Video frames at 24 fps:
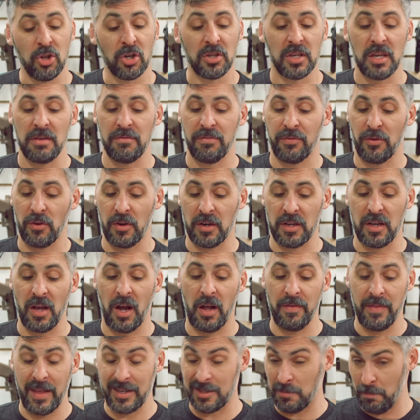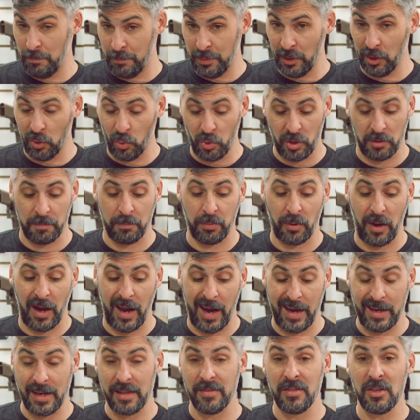looking for a gun that's built with
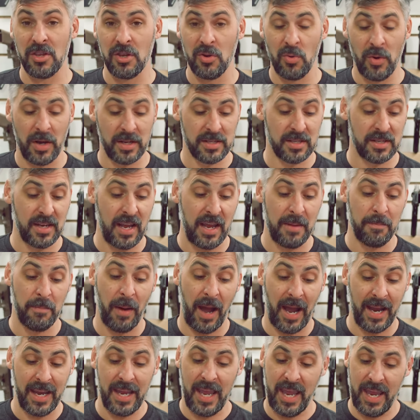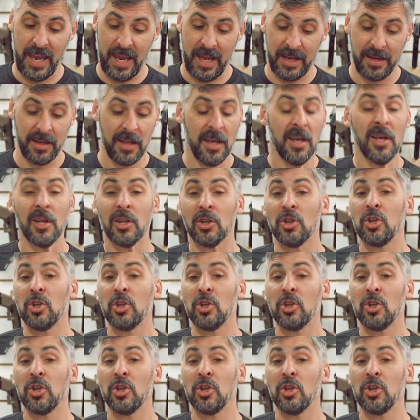pride in the USA by hand,